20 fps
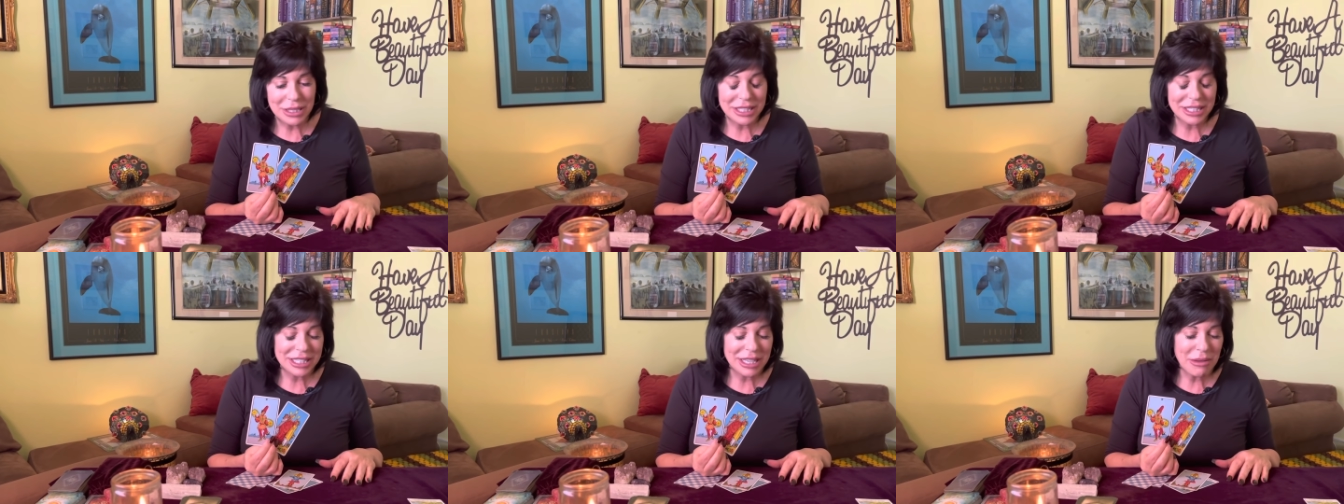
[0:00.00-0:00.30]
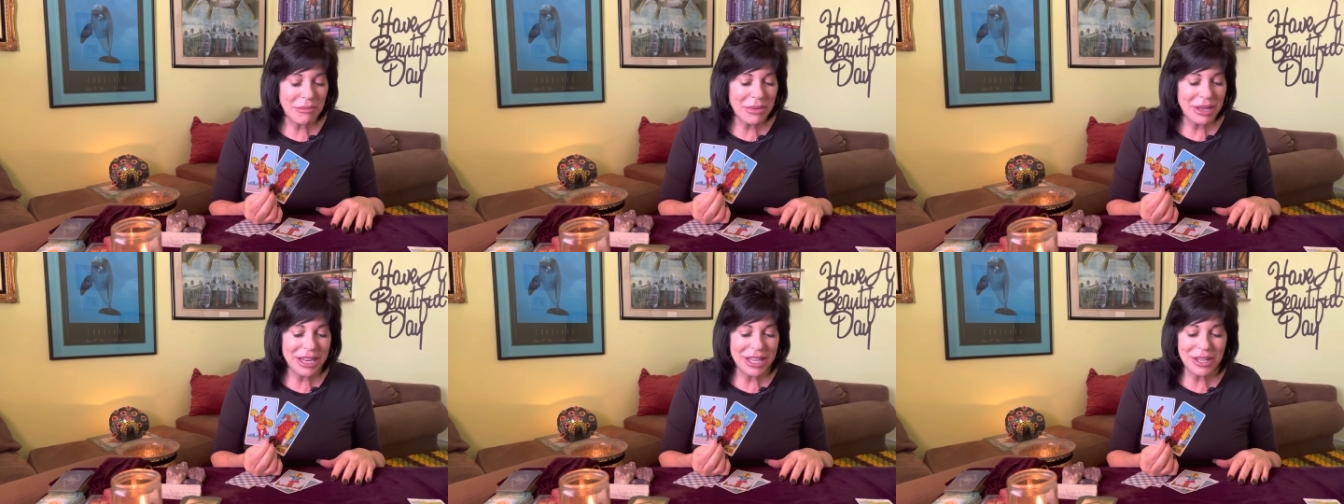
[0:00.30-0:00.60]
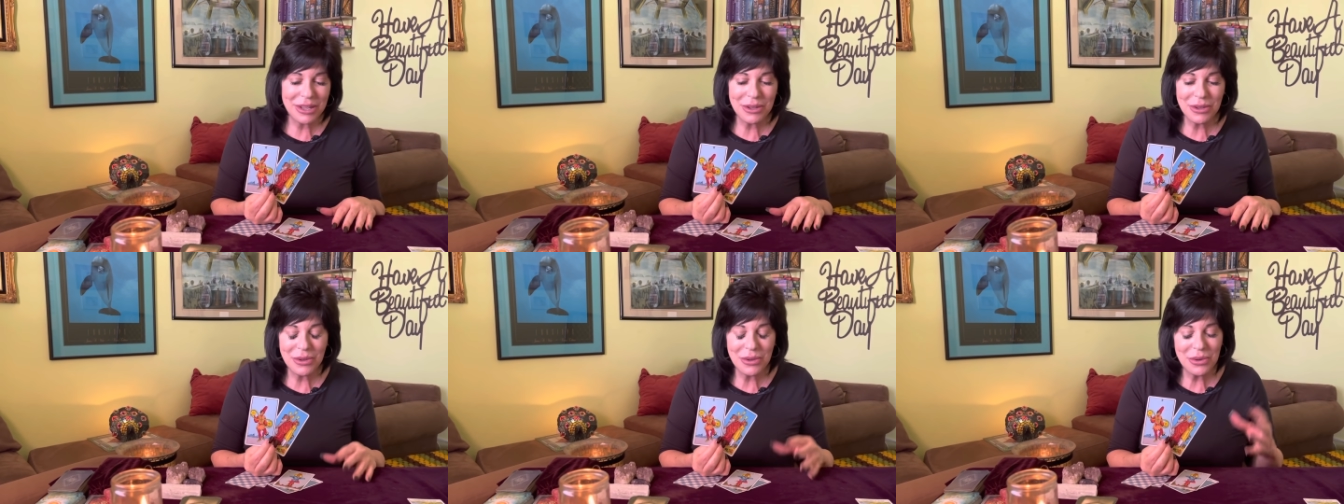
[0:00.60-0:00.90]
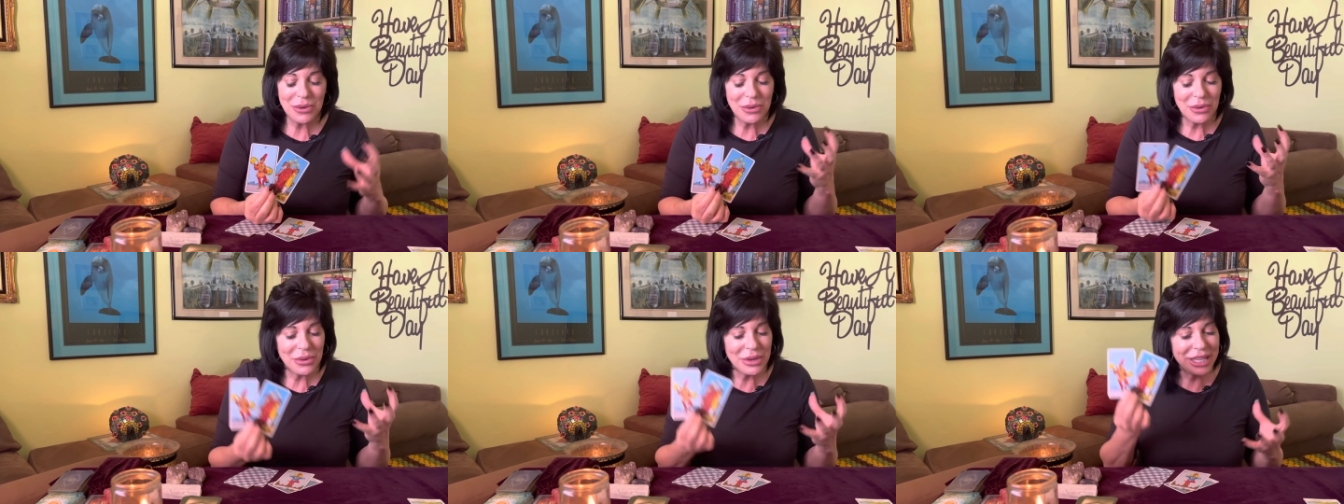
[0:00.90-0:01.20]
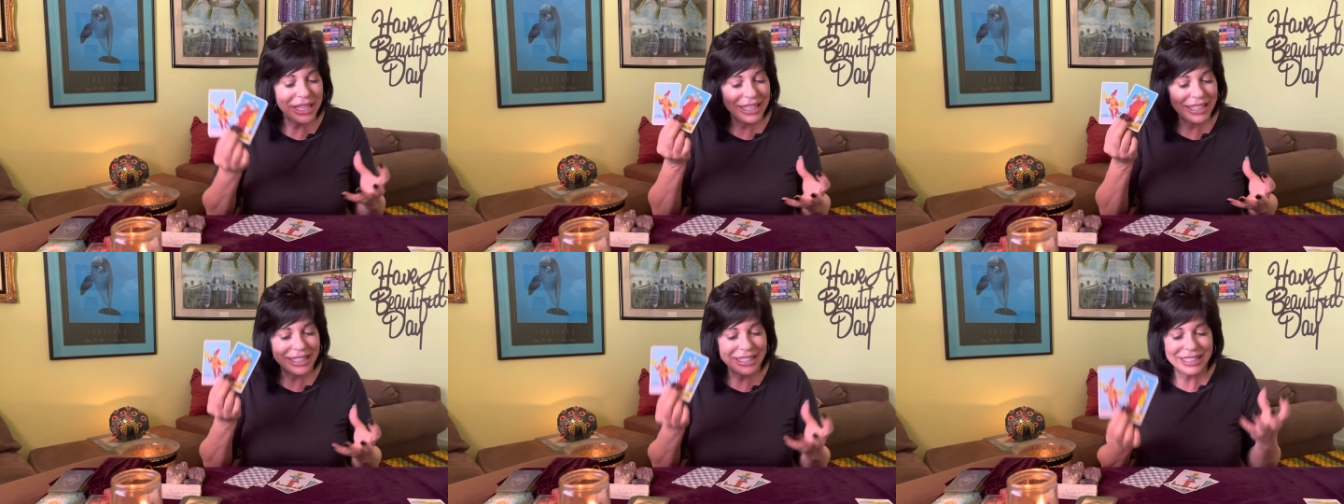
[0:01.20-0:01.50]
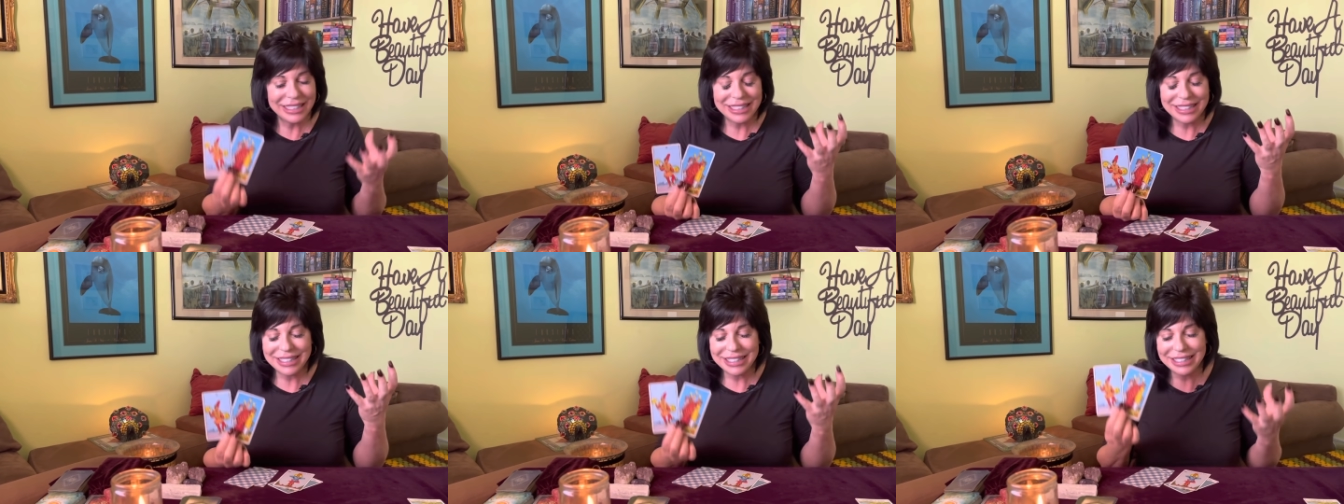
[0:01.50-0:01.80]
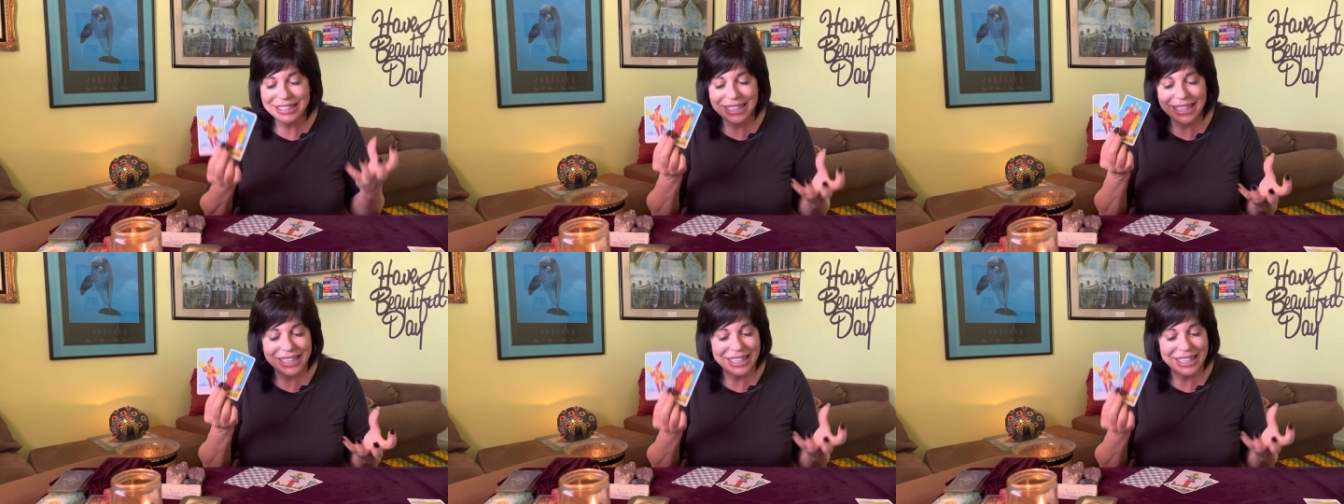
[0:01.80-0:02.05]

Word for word: It's somebody who is